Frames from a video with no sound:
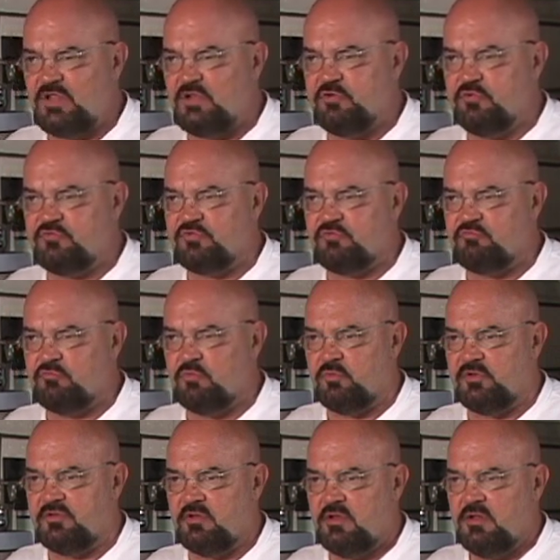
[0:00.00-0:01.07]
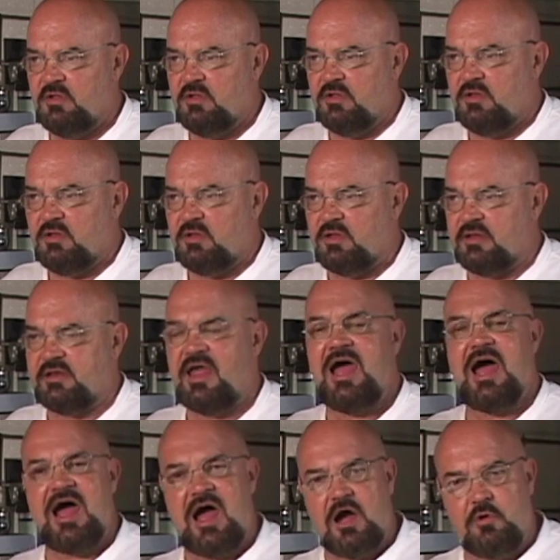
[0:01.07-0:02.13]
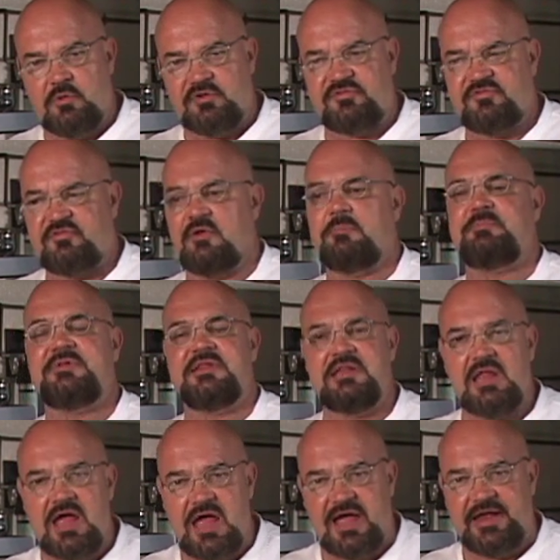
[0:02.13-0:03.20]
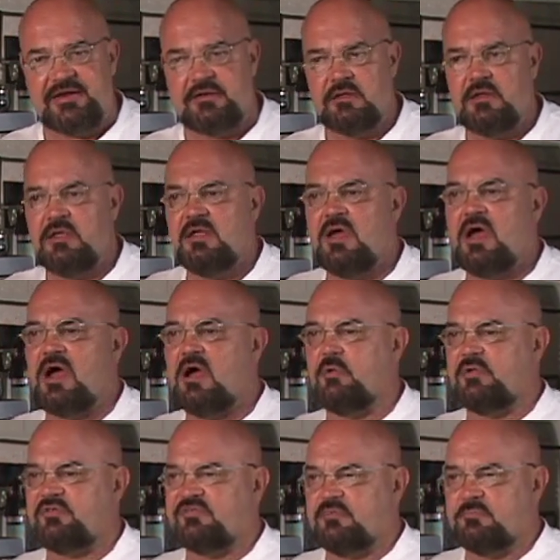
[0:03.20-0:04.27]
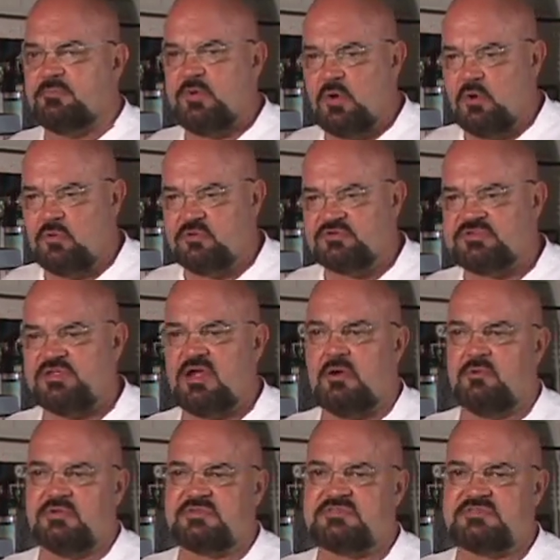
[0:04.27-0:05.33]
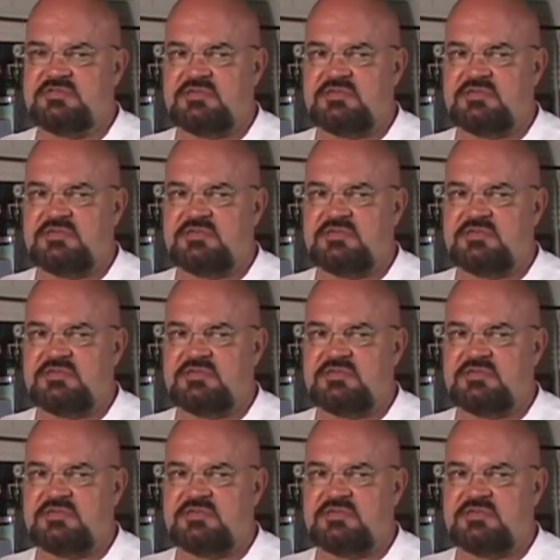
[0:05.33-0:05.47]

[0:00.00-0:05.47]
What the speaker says: using roux and how it's applied, how it's imposed, how it